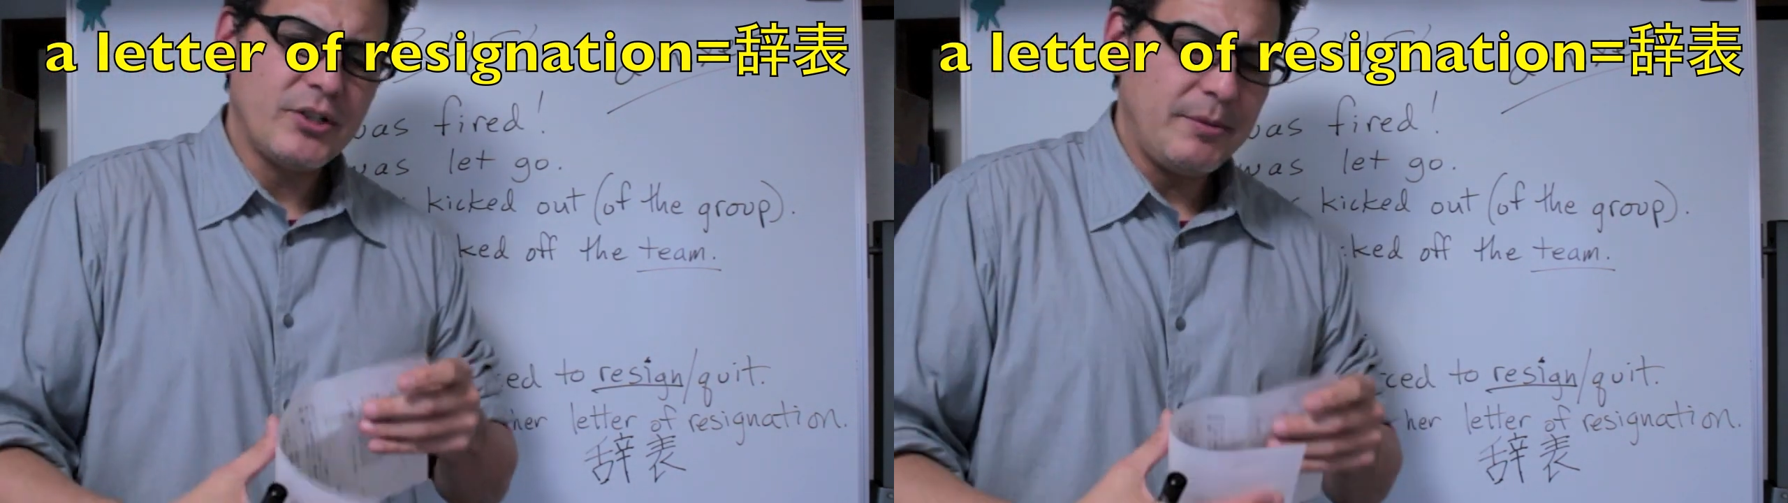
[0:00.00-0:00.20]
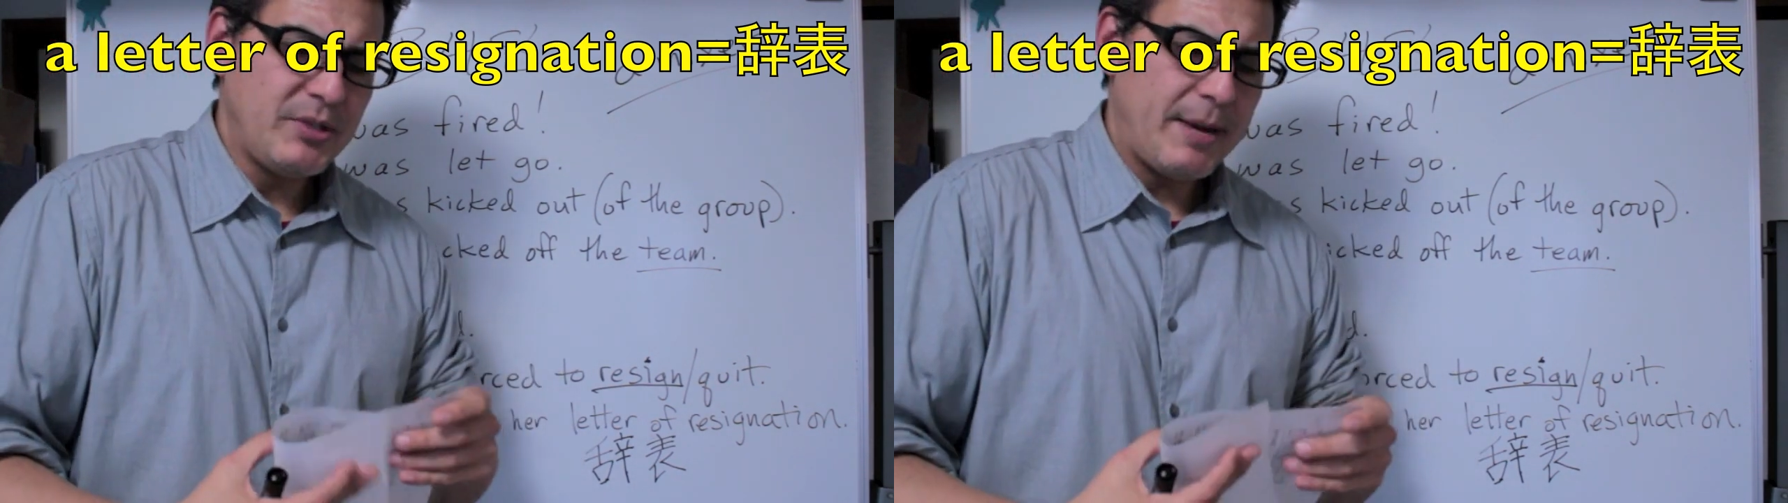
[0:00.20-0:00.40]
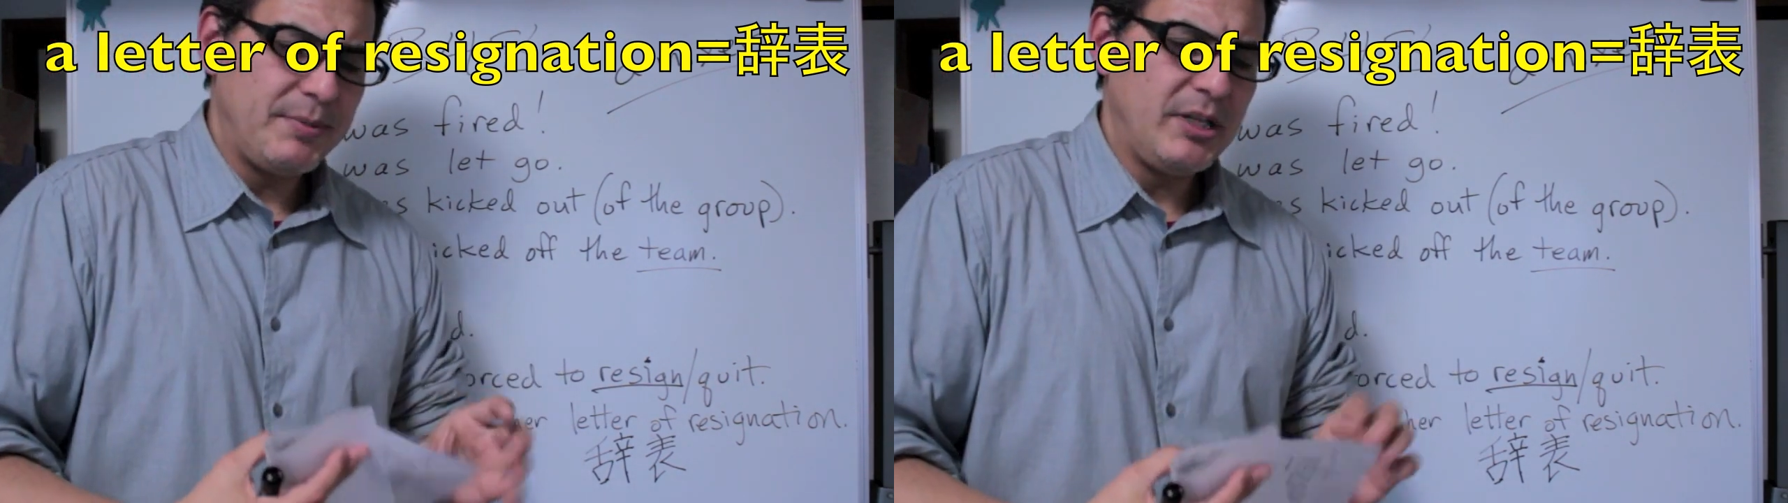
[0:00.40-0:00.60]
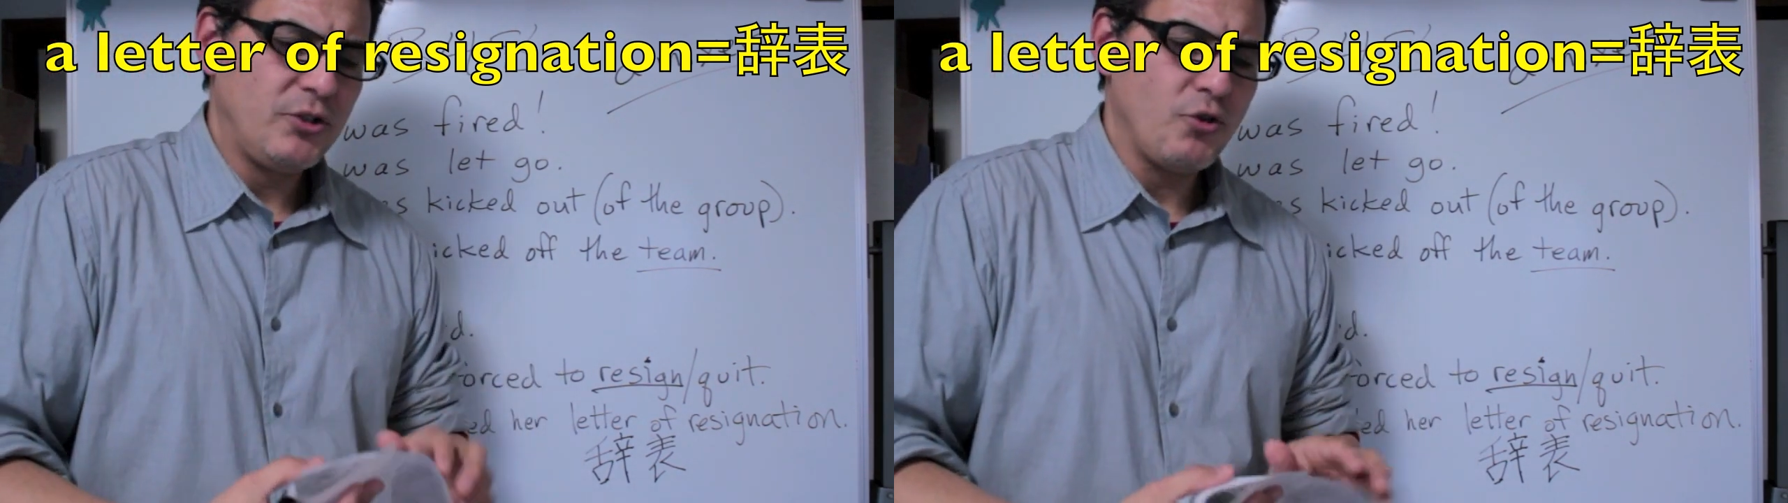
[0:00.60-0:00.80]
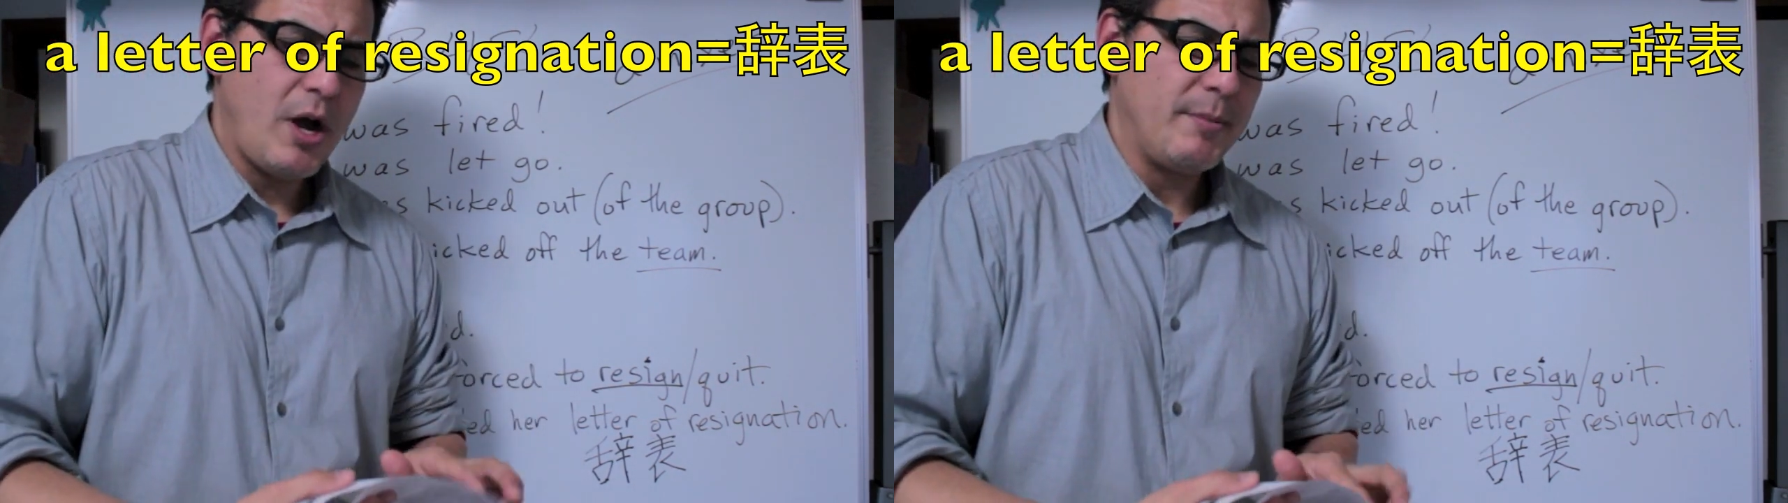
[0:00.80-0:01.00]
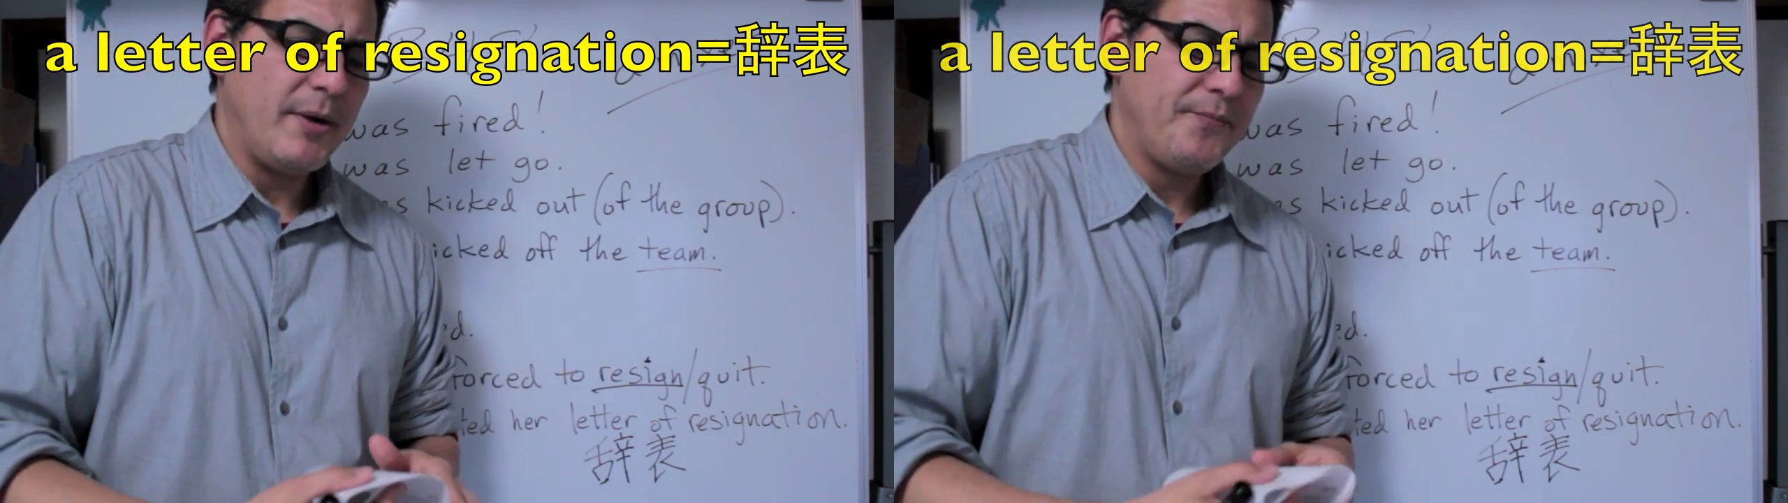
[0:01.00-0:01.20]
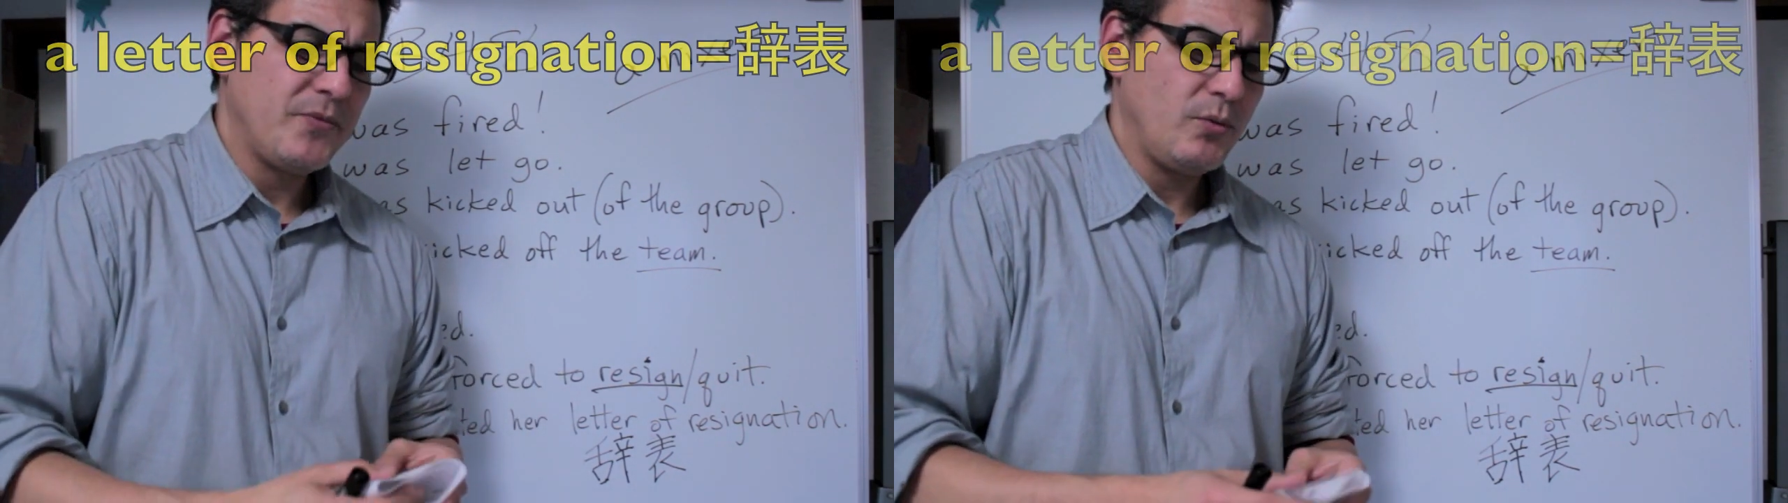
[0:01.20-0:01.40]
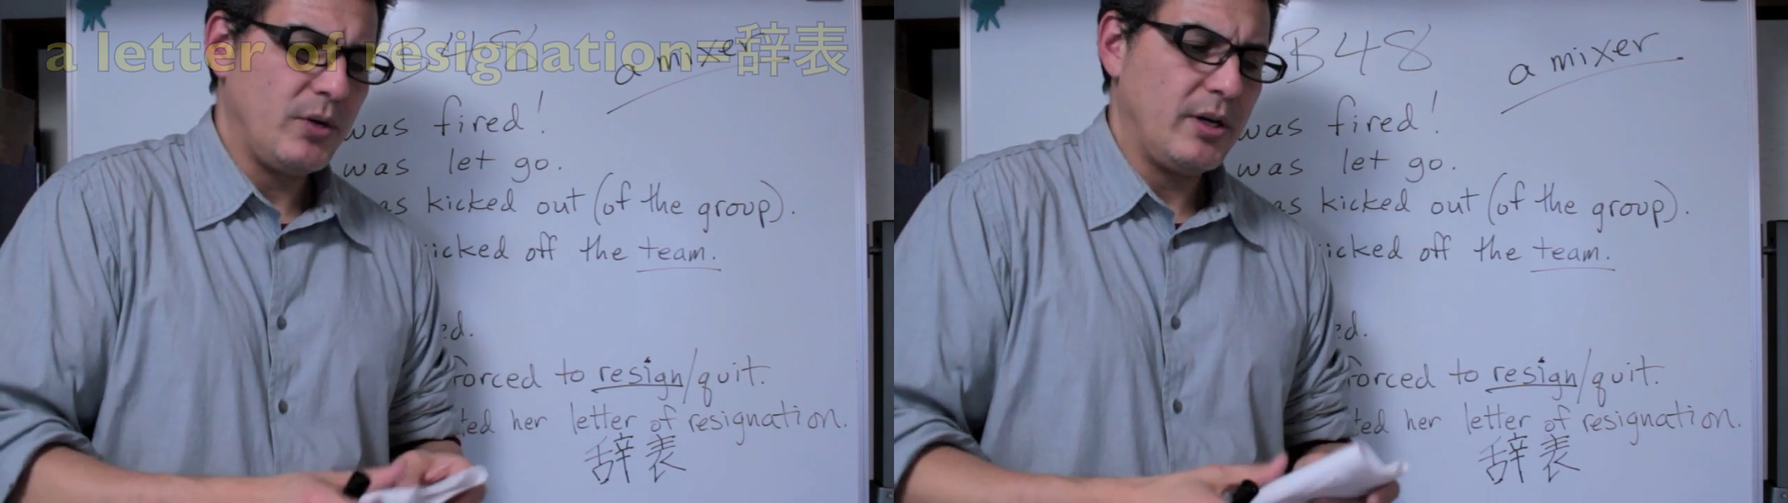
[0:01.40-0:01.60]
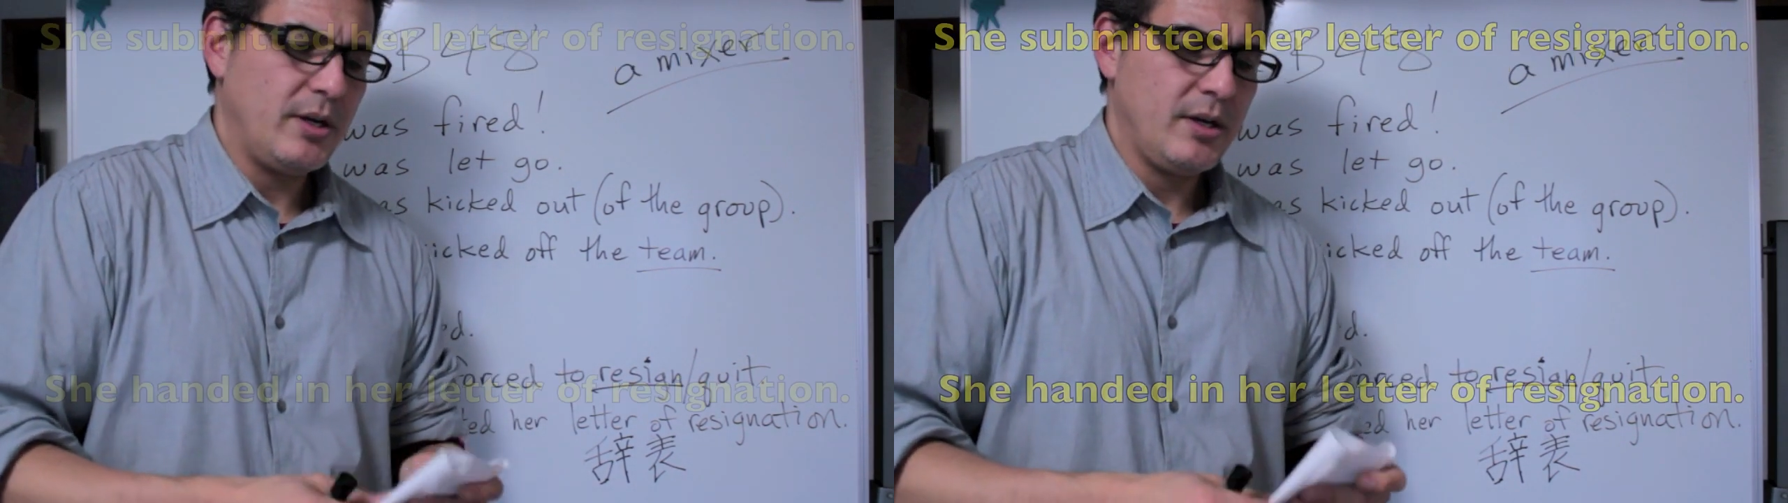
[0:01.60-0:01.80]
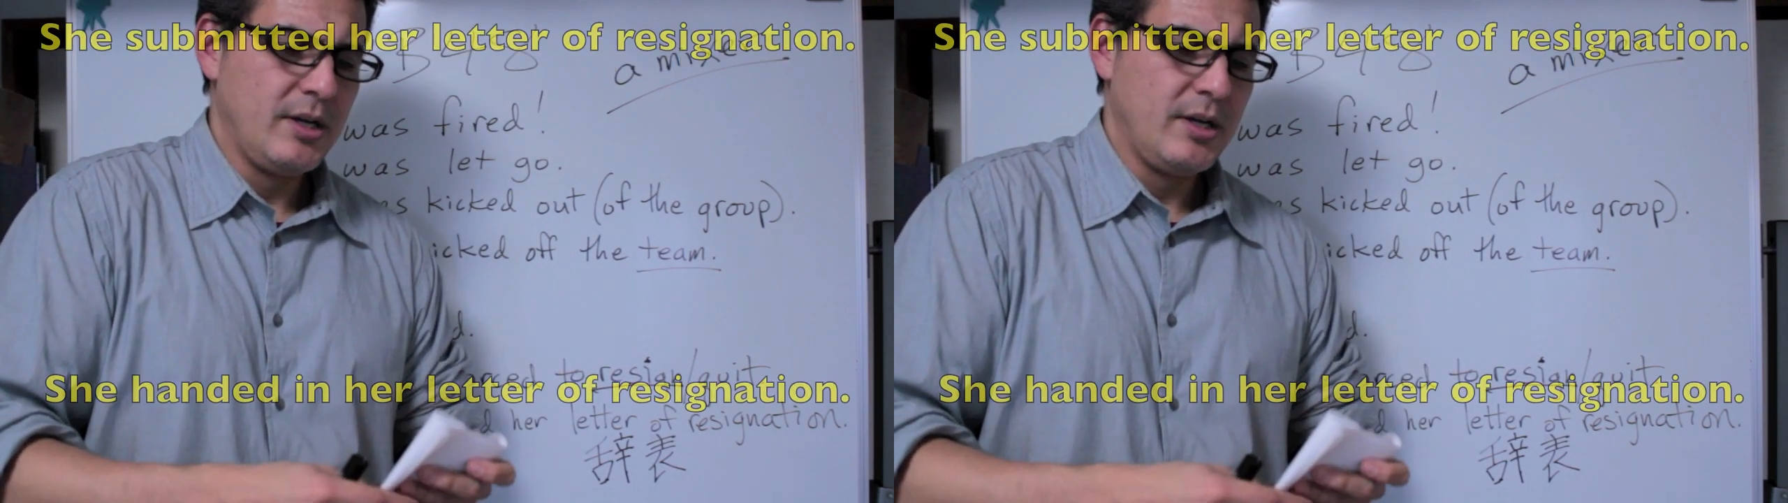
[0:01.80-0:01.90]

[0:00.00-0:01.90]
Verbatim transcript: some Japanese drama where